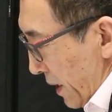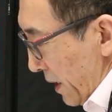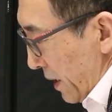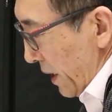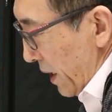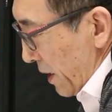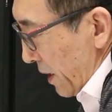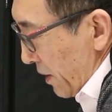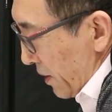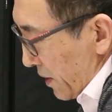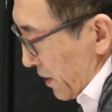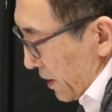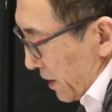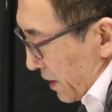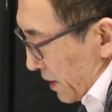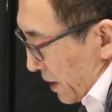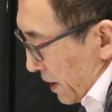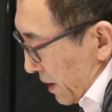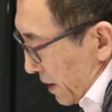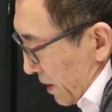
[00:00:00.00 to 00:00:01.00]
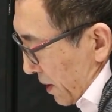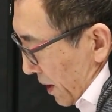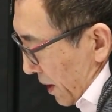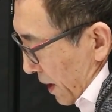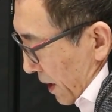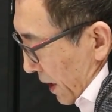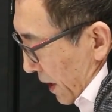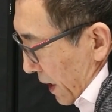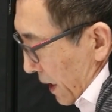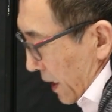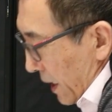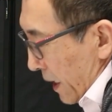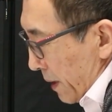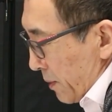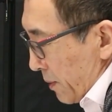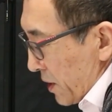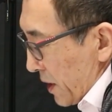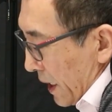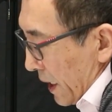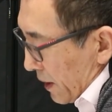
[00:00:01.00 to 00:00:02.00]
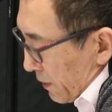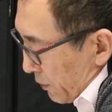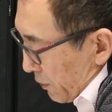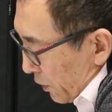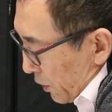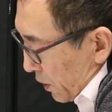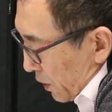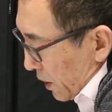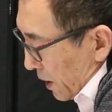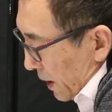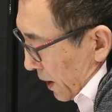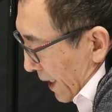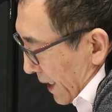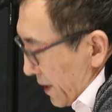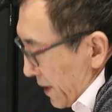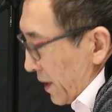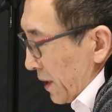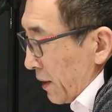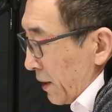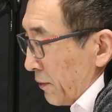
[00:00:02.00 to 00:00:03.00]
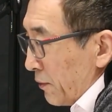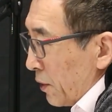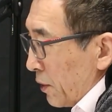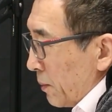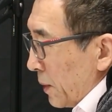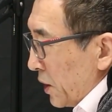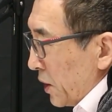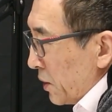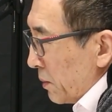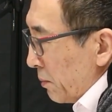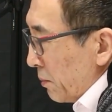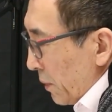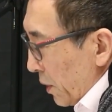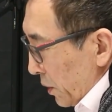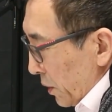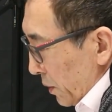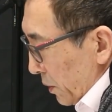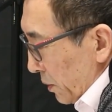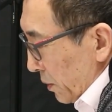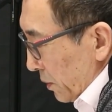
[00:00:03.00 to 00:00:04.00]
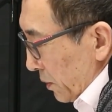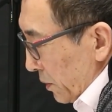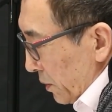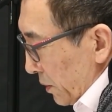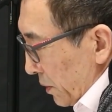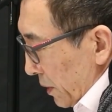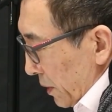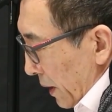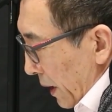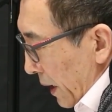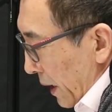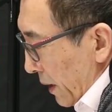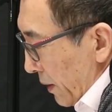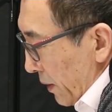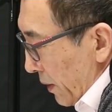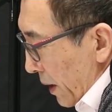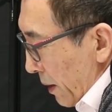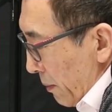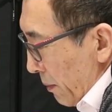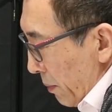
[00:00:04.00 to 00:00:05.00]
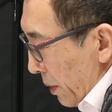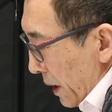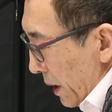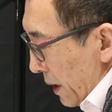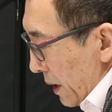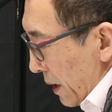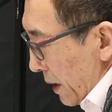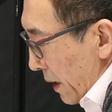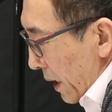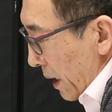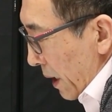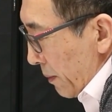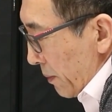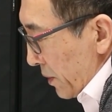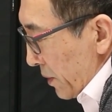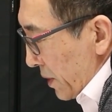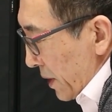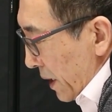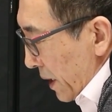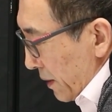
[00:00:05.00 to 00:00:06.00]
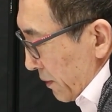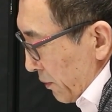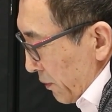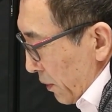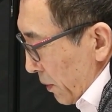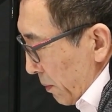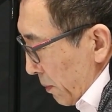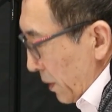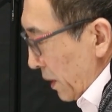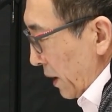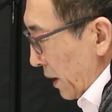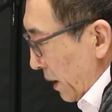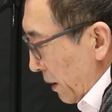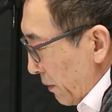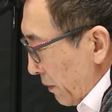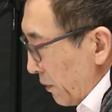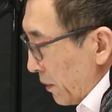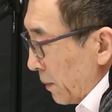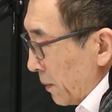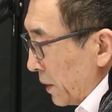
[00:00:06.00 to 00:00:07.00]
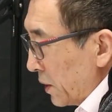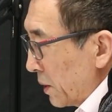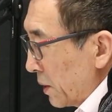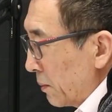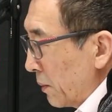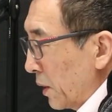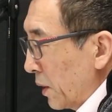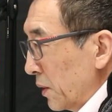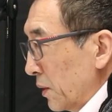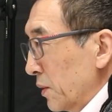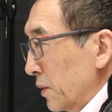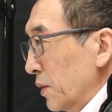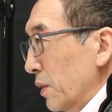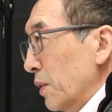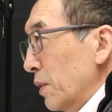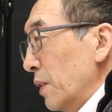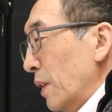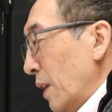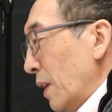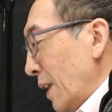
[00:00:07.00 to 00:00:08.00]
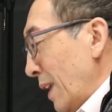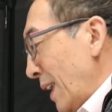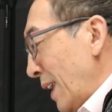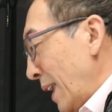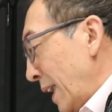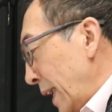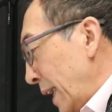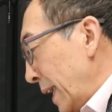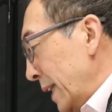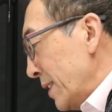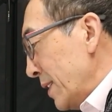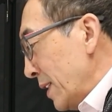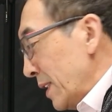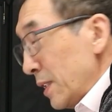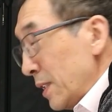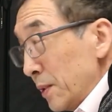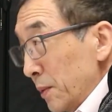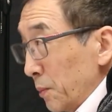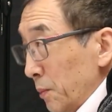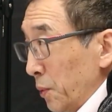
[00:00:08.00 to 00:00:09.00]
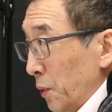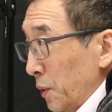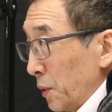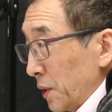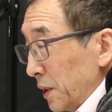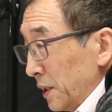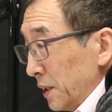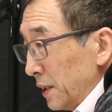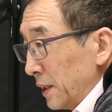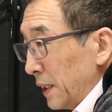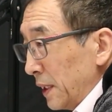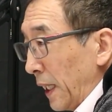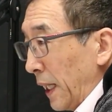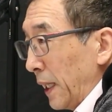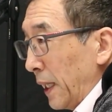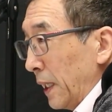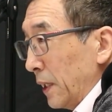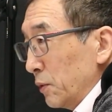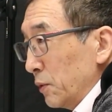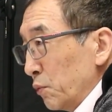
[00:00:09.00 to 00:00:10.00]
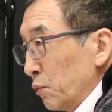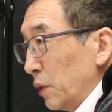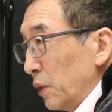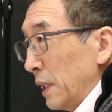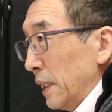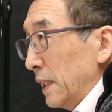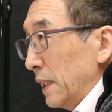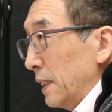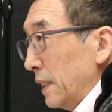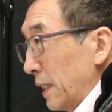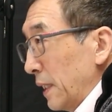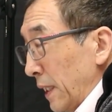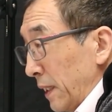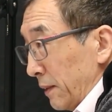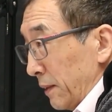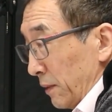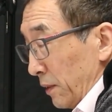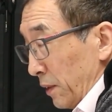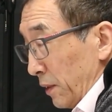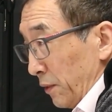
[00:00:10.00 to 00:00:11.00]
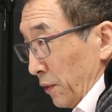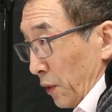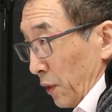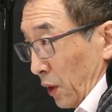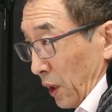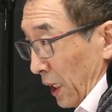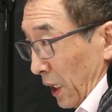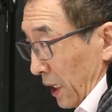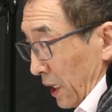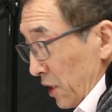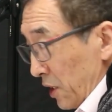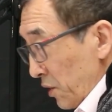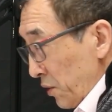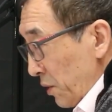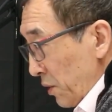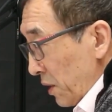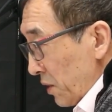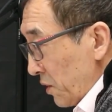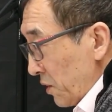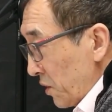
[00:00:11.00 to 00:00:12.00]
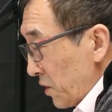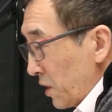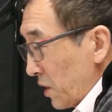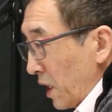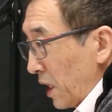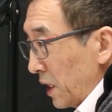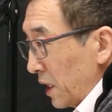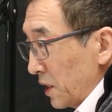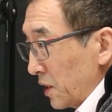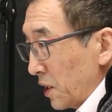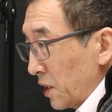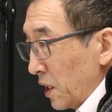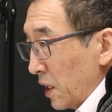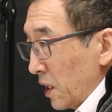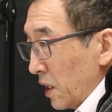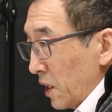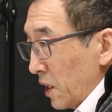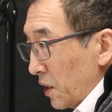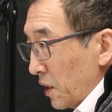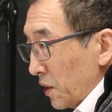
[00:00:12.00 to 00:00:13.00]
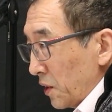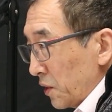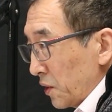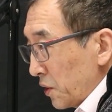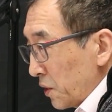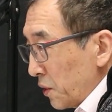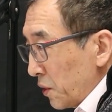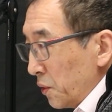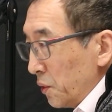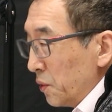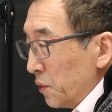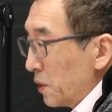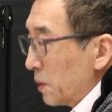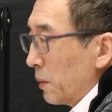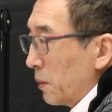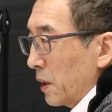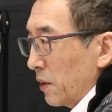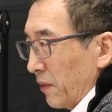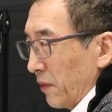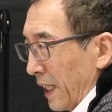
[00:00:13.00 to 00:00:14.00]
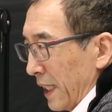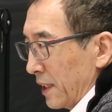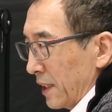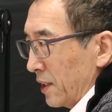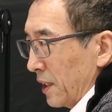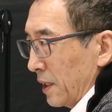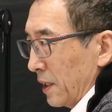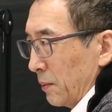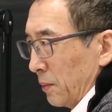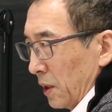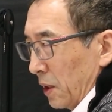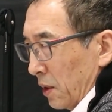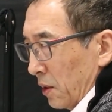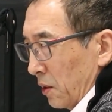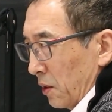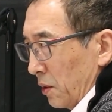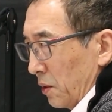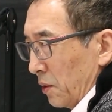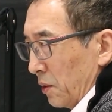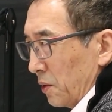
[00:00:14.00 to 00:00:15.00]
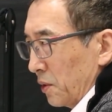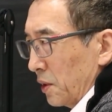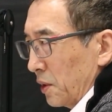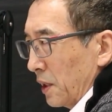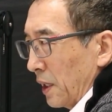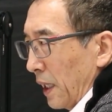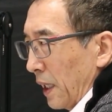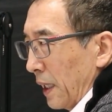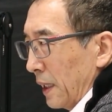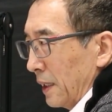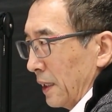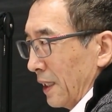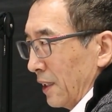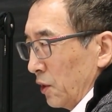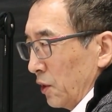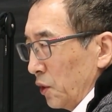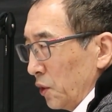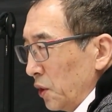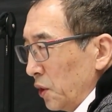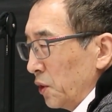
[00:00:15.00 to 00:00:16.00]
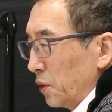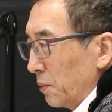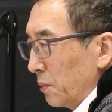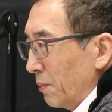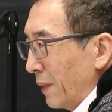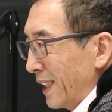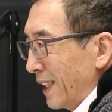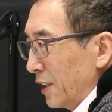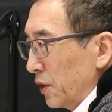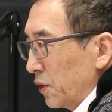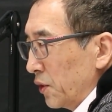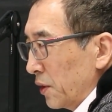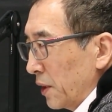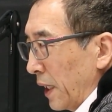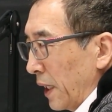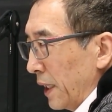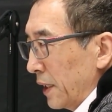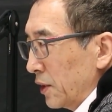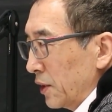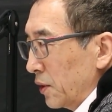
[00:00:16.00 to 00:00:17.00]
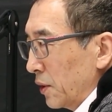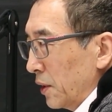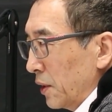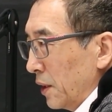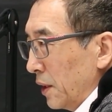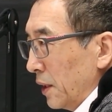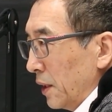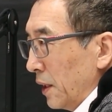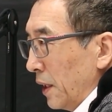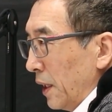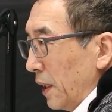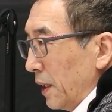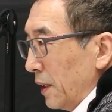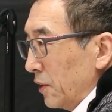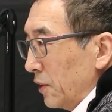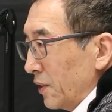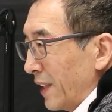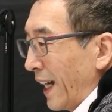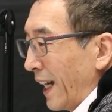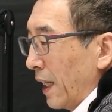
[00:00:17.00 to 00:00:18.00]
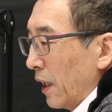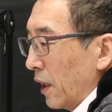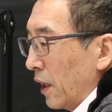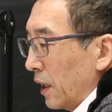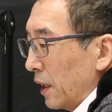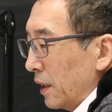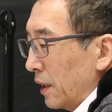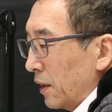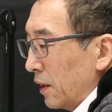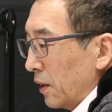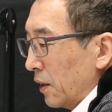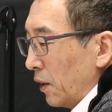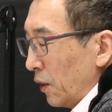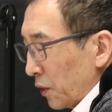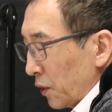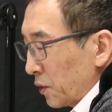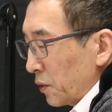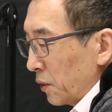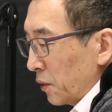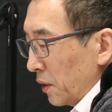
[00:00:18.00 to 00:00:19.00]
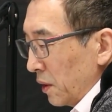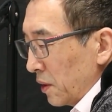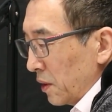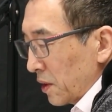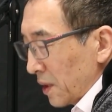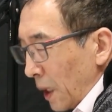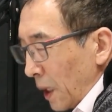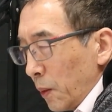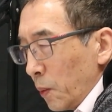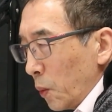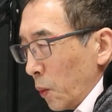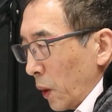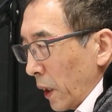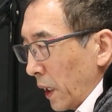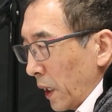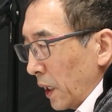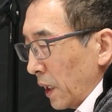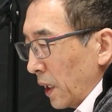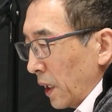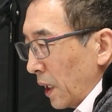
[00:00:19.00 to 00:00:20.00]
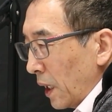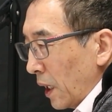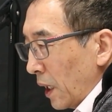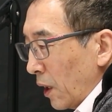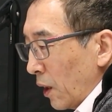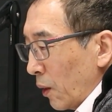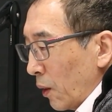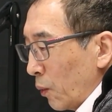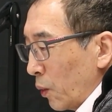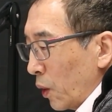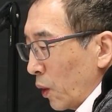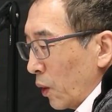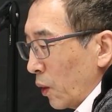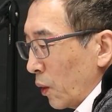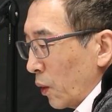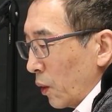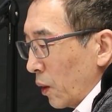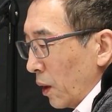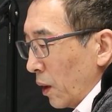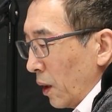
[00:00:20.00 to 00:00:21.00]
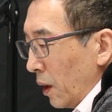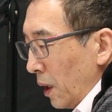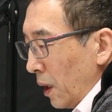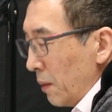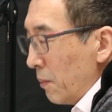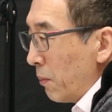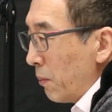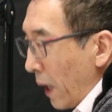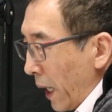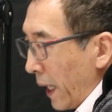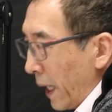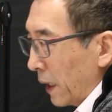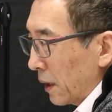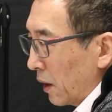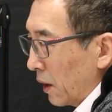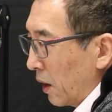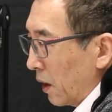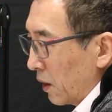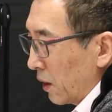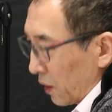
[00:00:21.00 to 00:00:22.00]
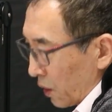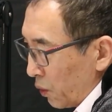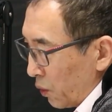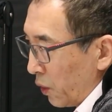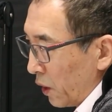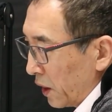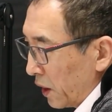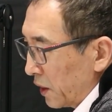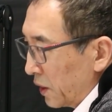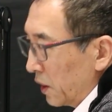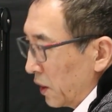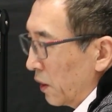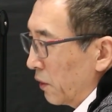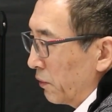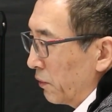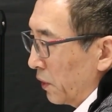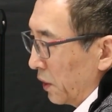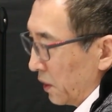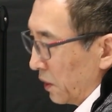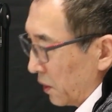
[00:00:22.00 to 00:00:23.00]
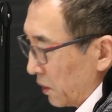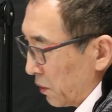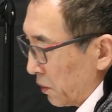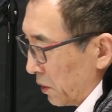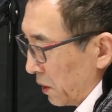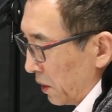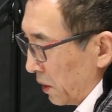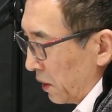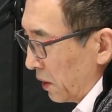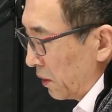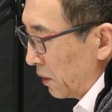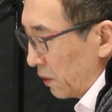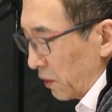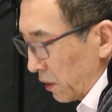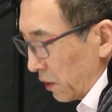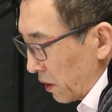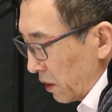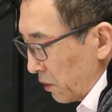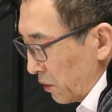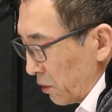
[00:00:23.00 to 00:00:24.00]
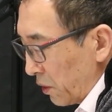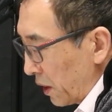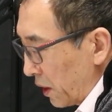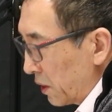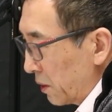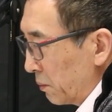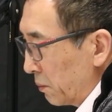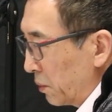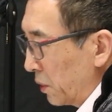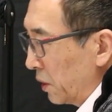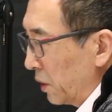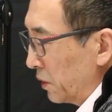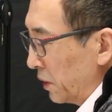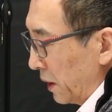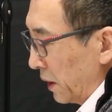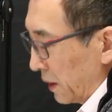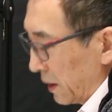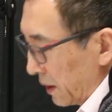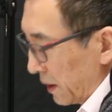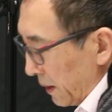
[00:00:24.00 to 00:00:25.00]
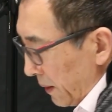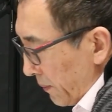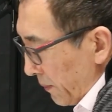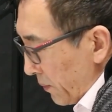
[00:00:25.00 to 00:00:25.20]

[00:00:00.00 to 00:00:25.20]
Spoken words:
Yeah, AIM stands for Asset Information Models, and then PIM stands for Product Information Model. So asset is important, really, and if you look at construction sites, there's a huge amount of assets being used, and you need to manage that. And that also in some way will impact on the quality of industry, your construction projects.